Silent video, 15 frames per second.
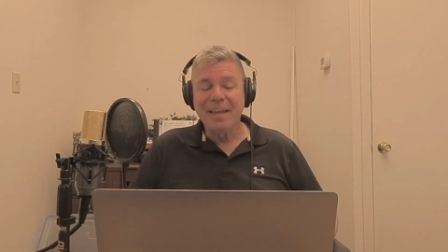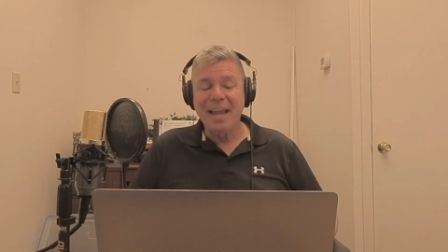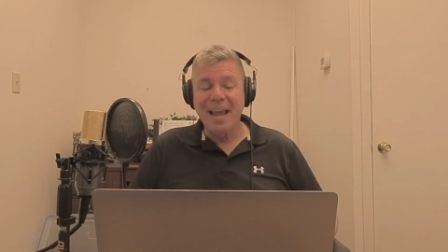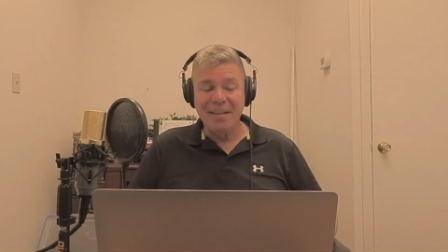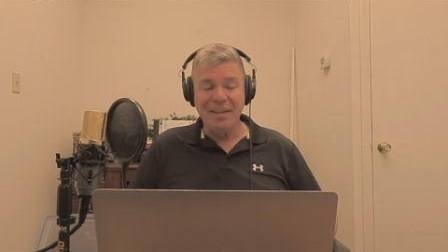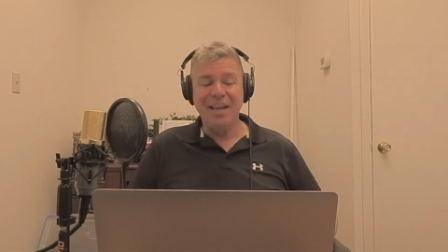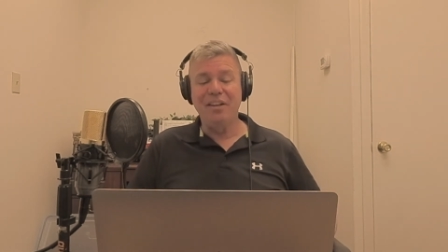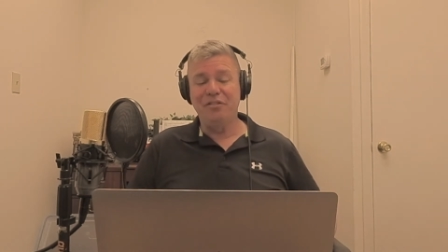
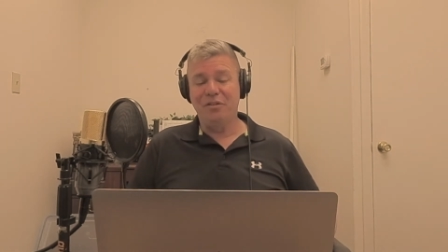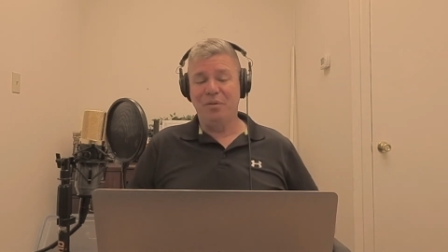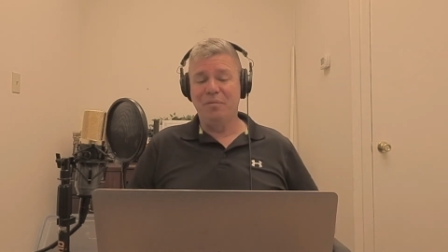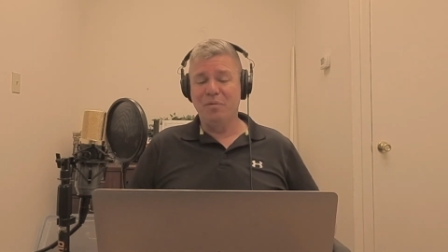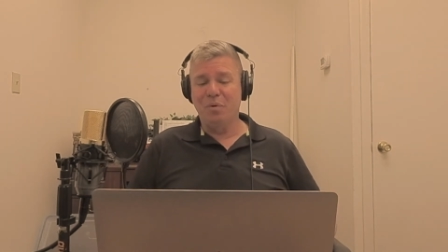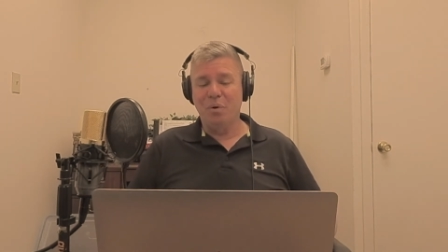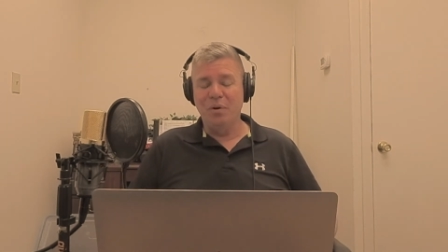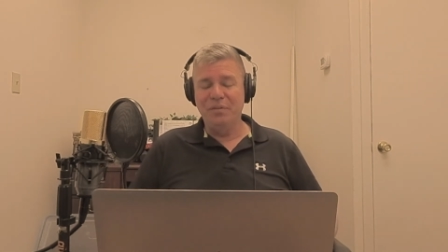And the answer,
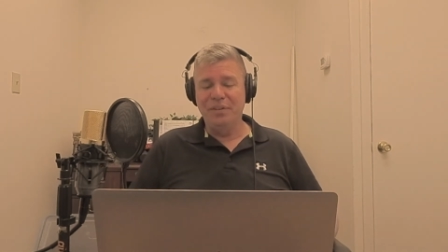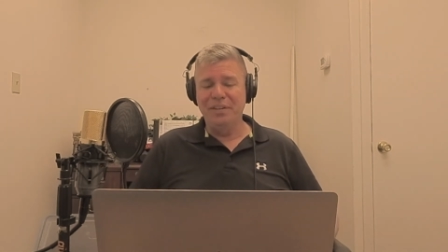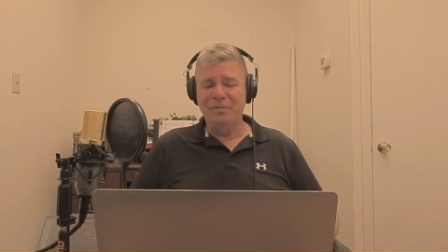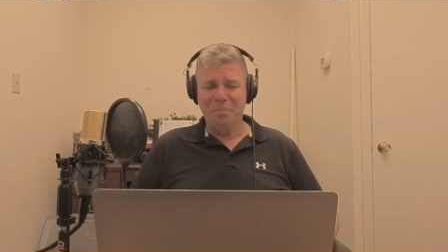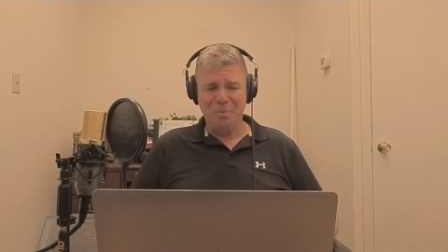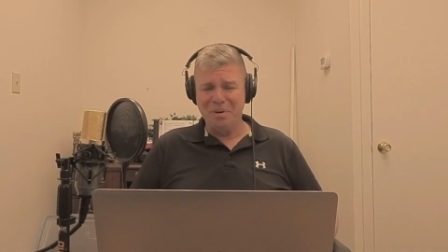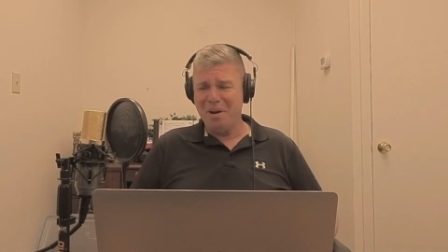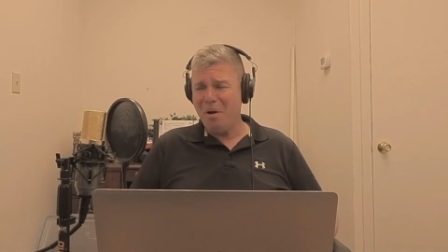of course,
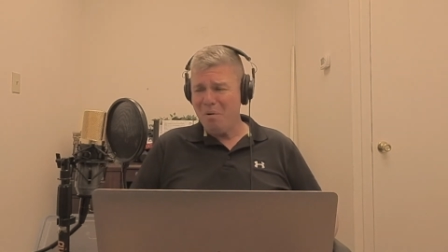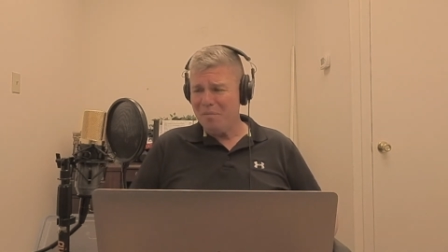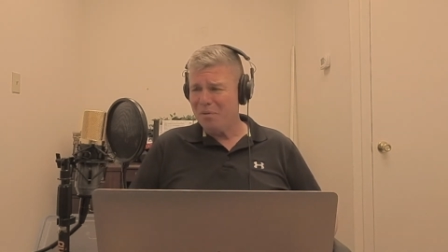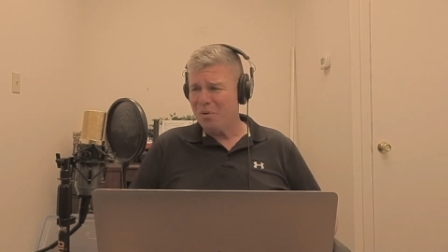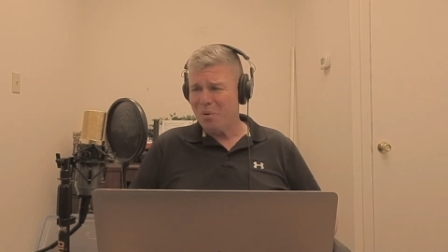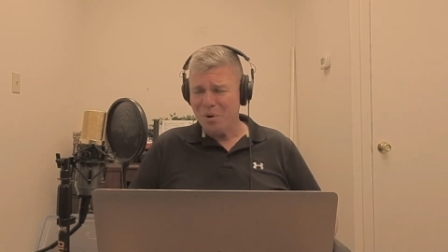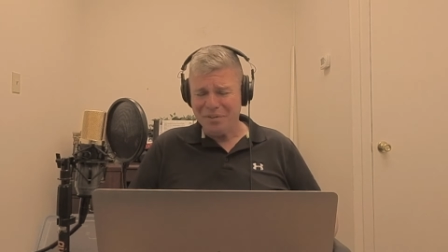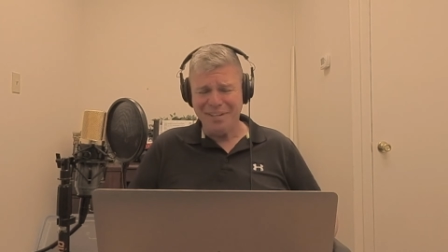is, well, no, of
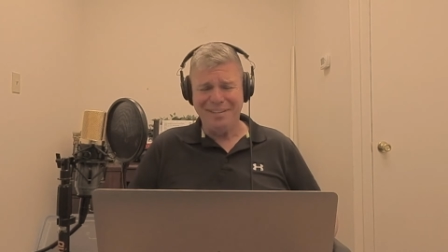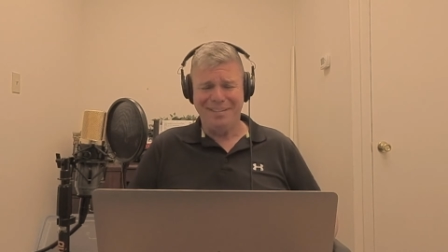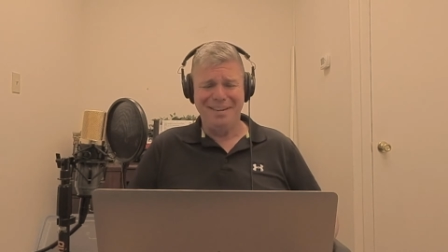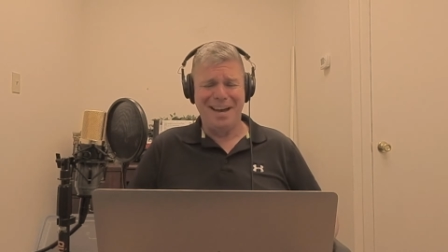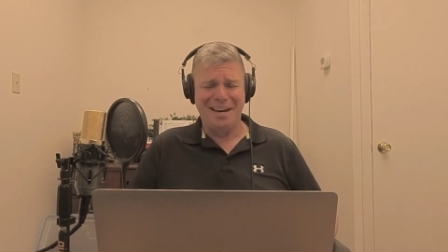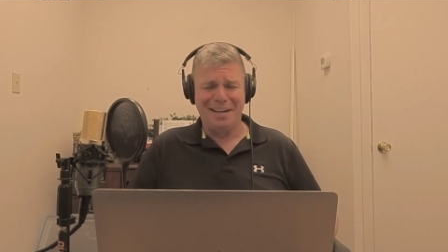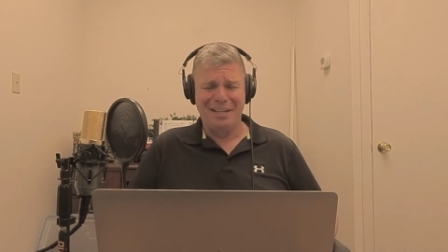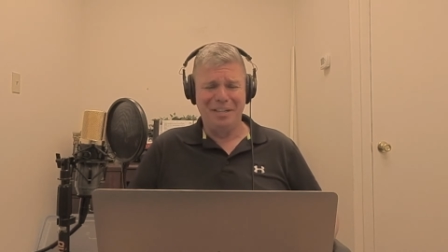course it's
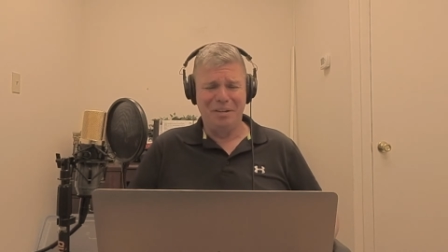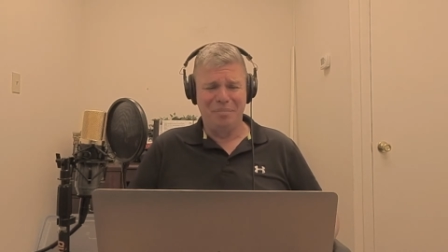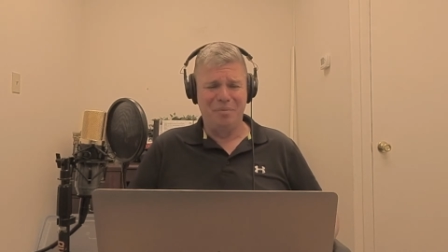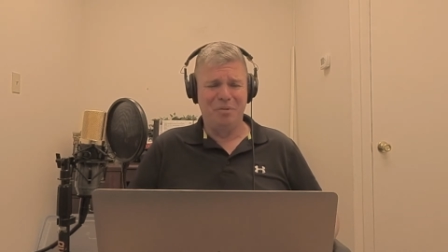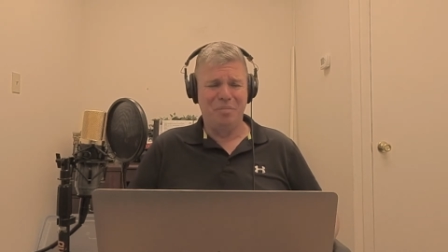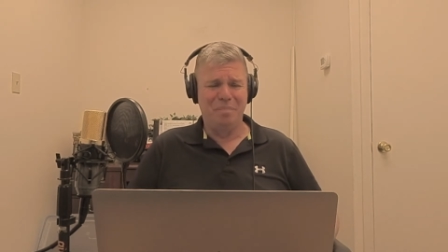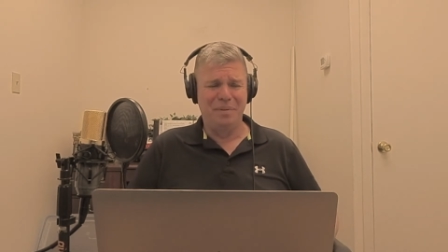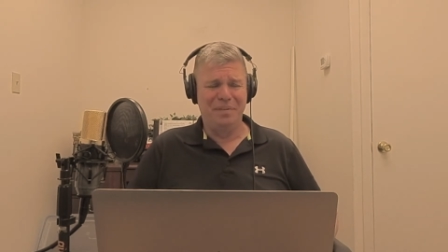not a
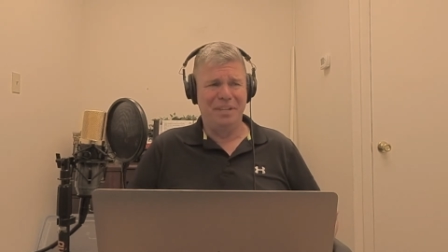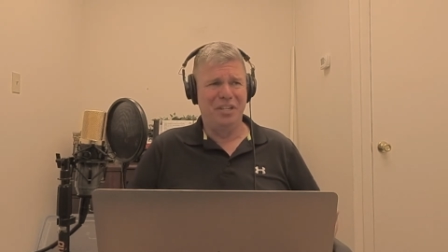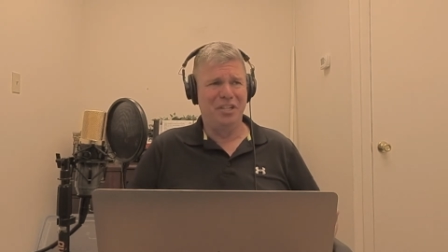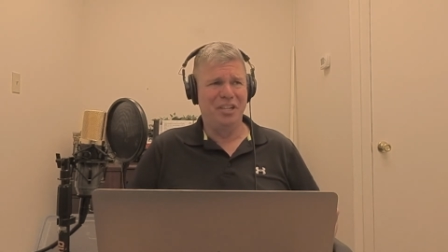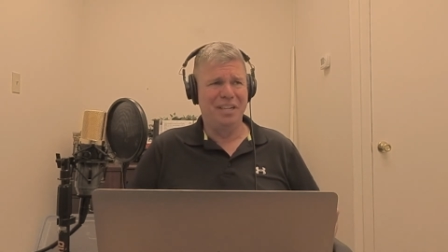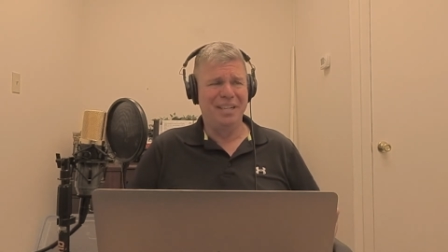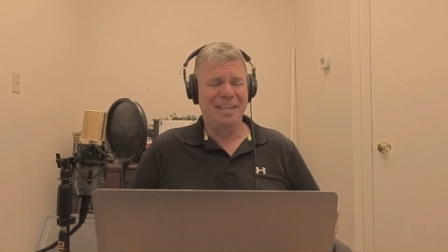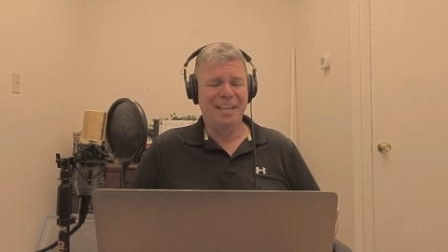liberal
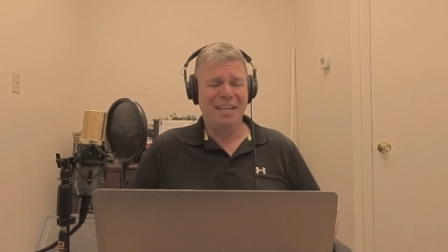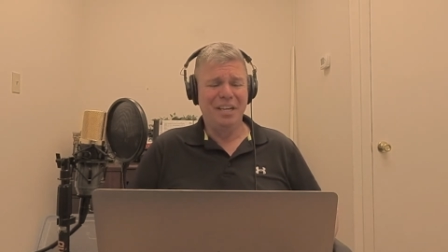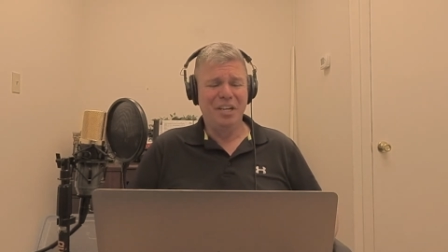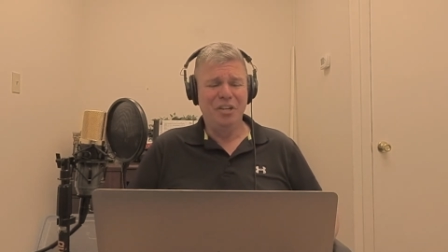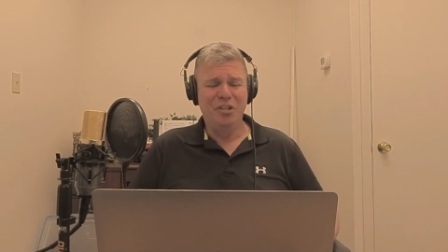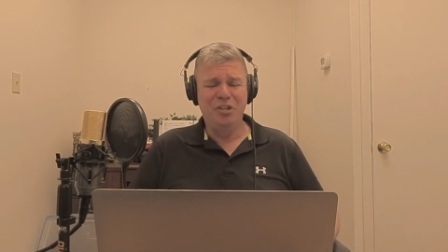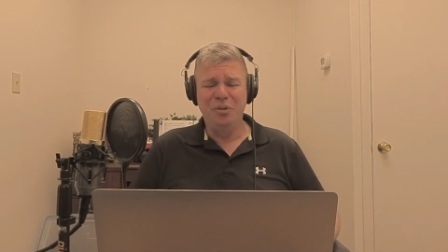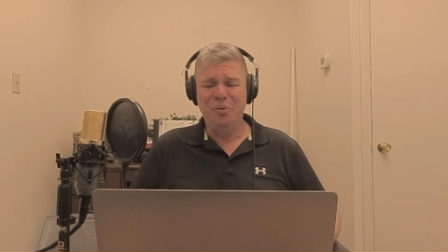position
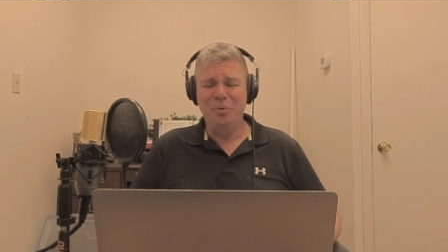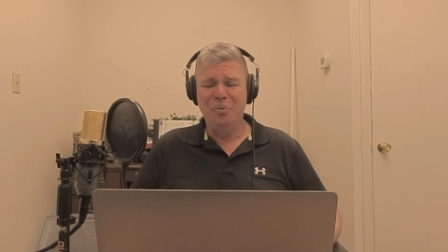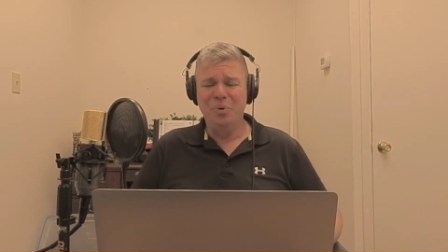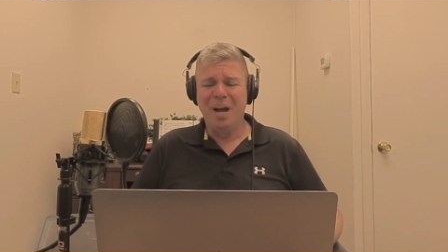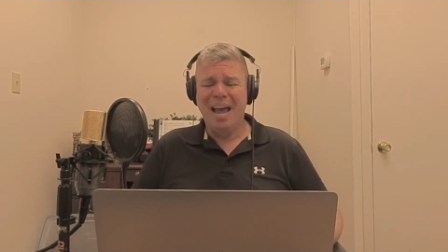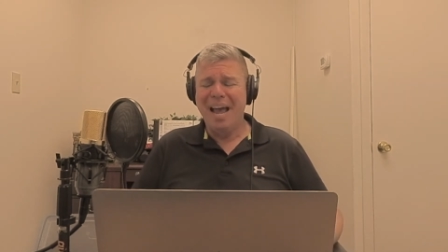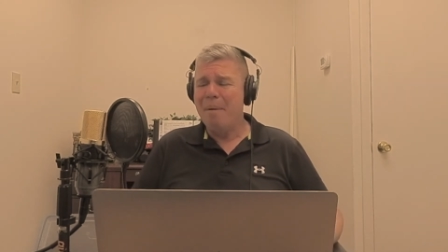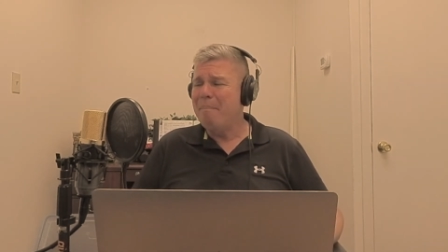to
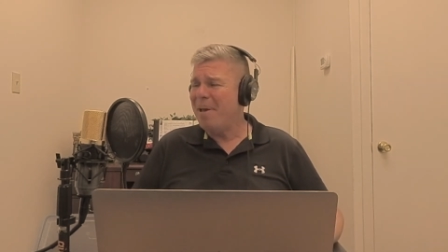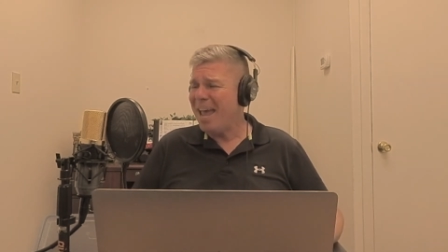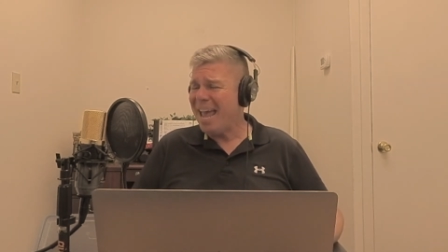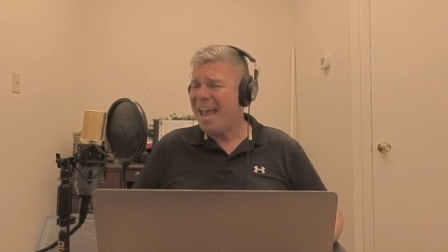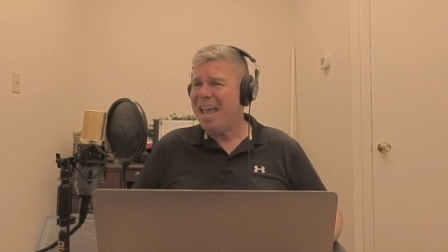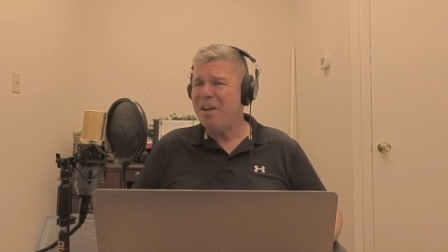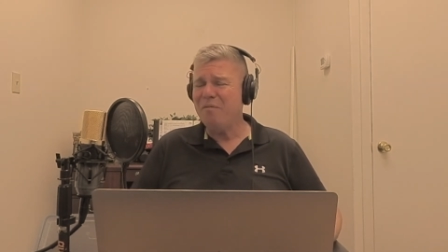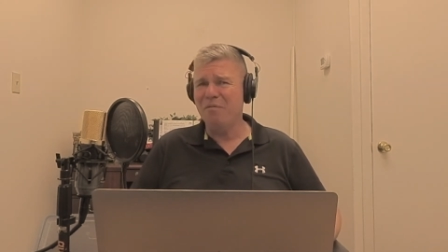
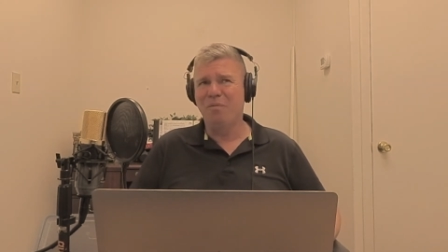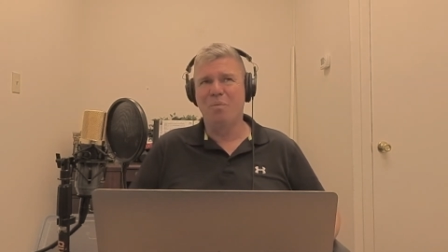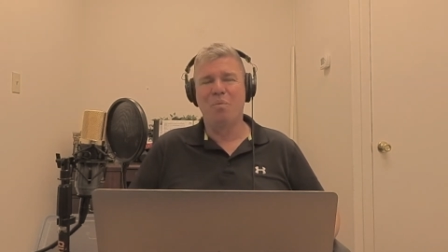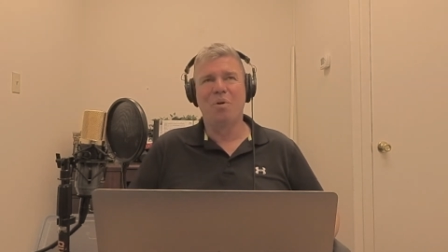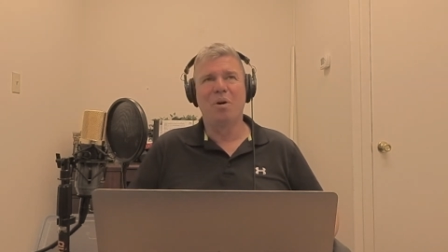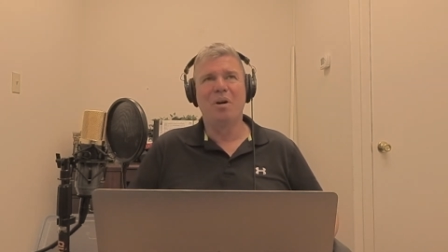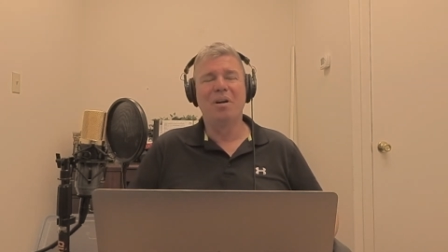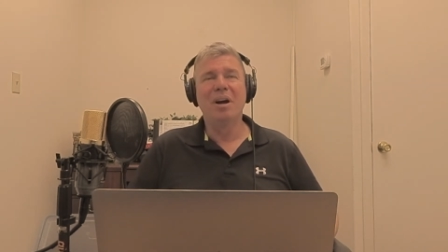pay
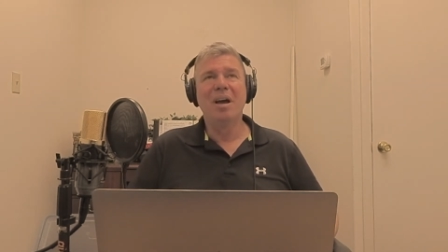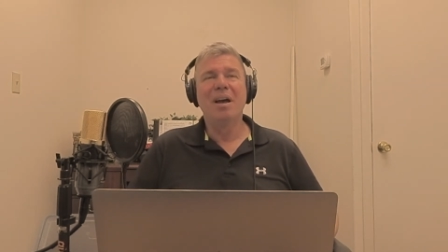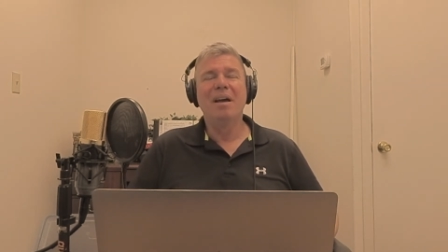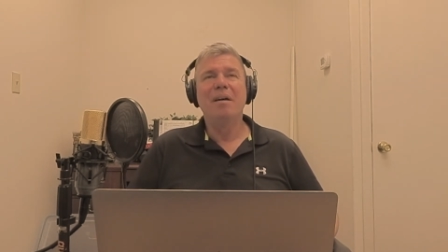for